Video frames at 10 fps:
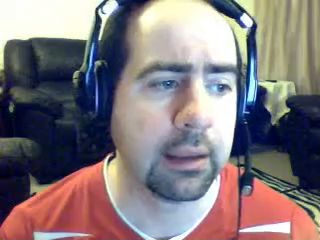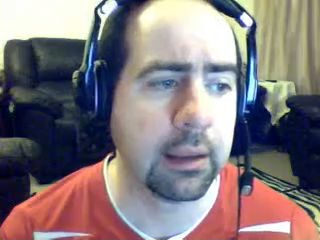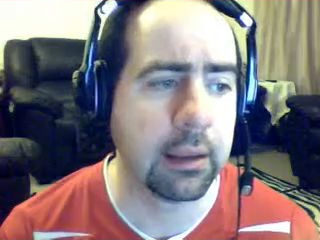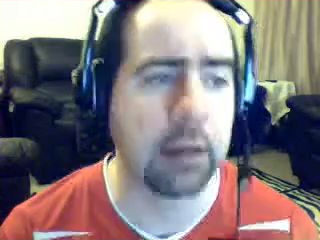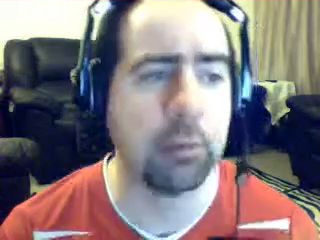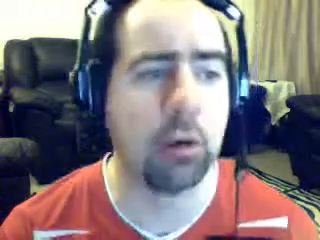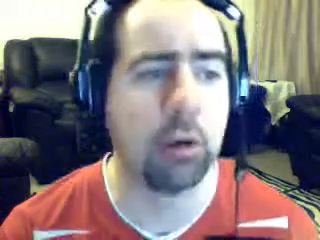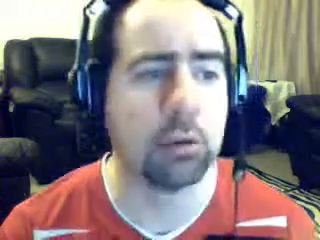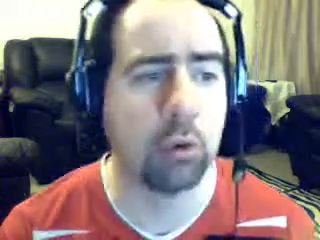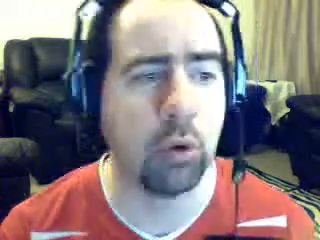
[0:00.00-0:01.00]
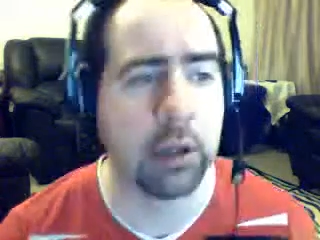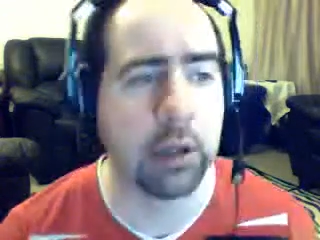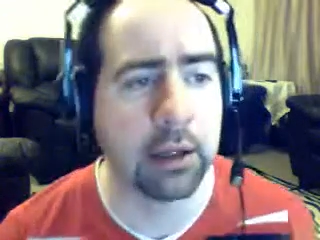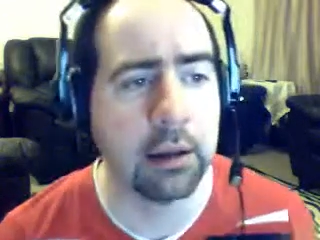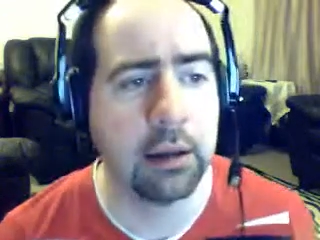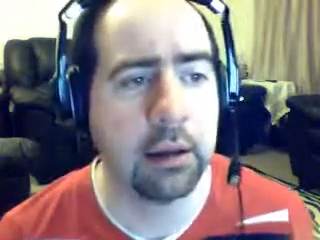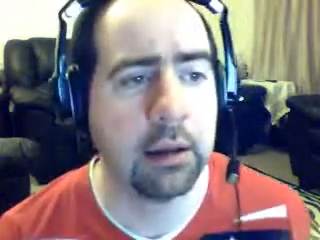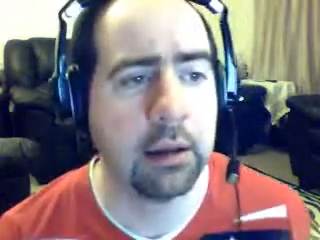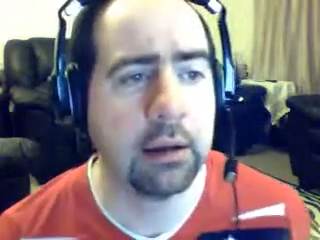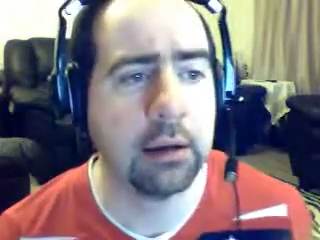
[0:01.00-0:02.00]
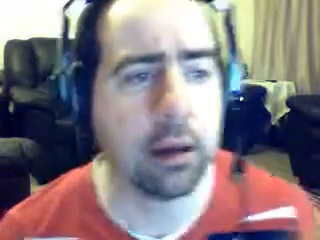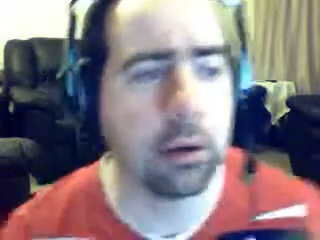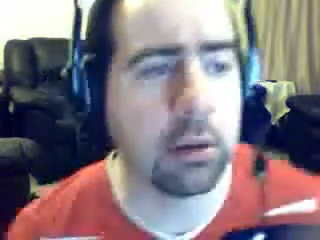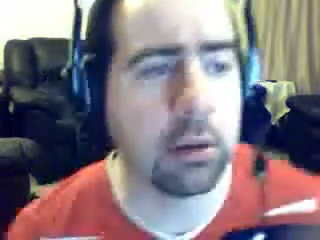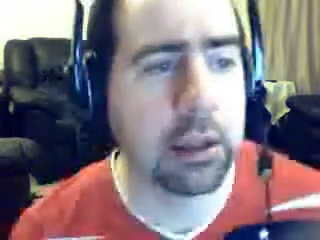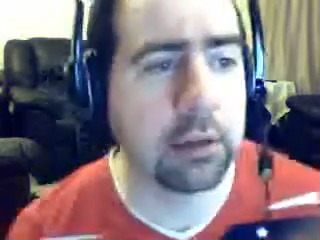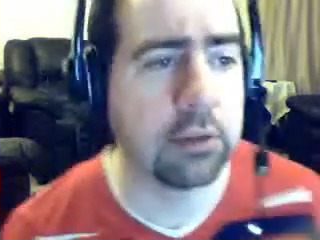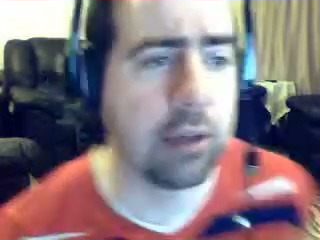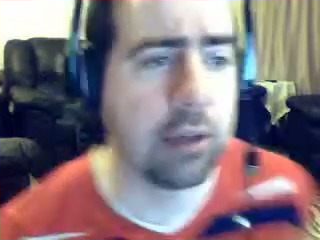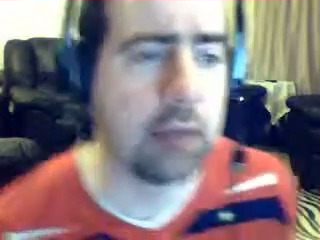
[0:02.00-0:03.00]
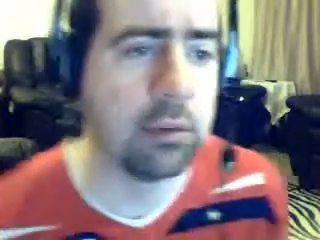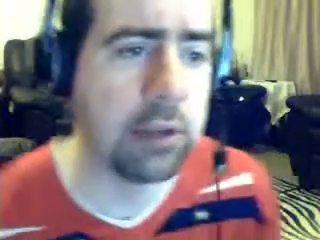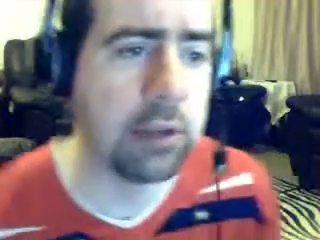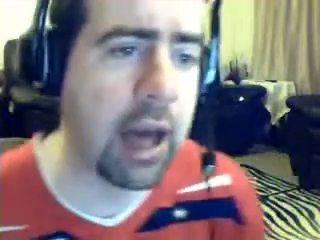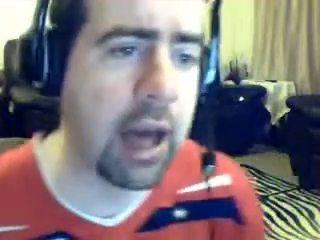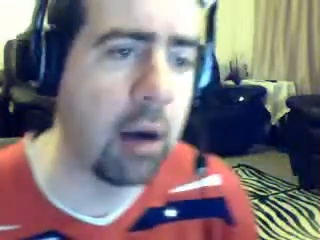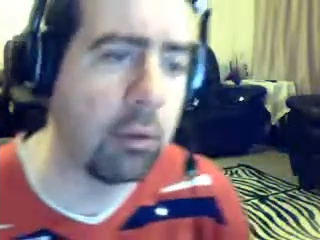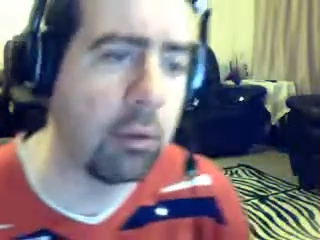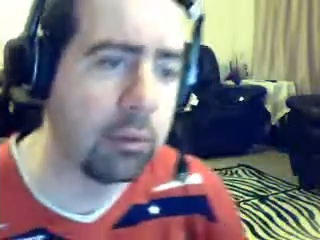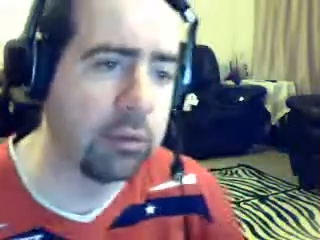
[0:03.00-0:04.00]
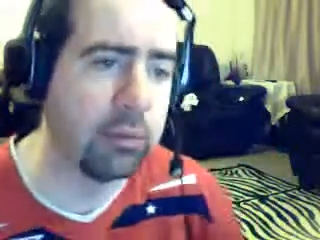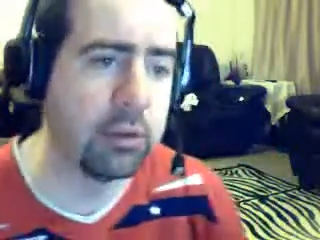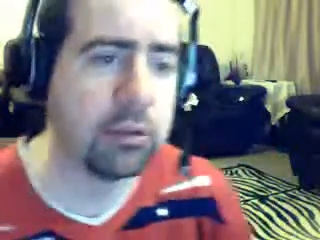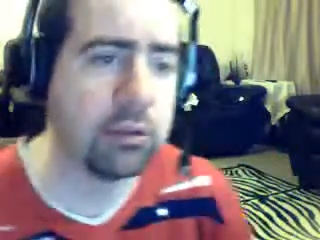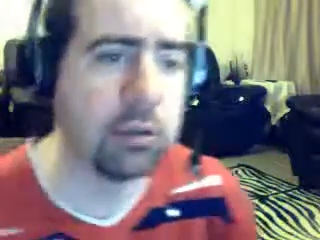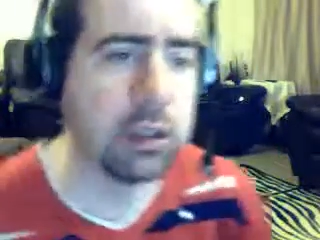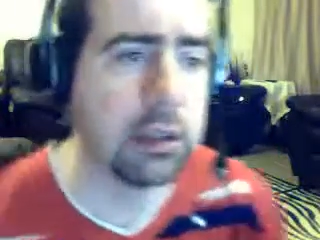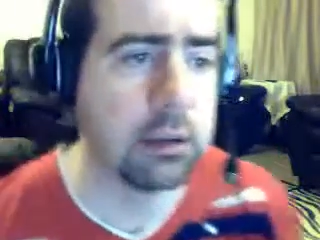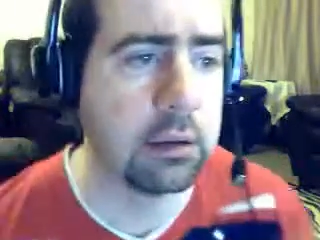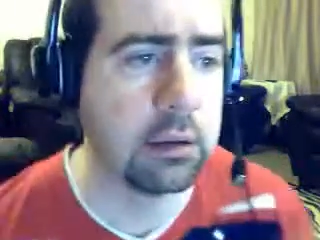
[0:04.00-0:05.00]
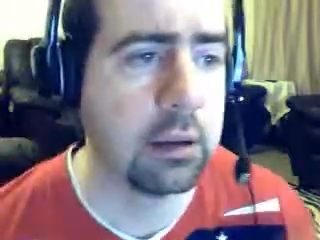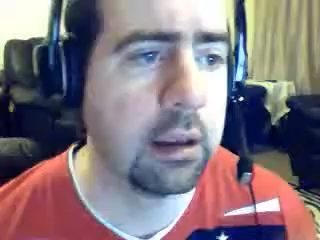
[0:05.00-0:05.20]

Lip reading: Yet upon calling, I only unsettle the owls from the trees,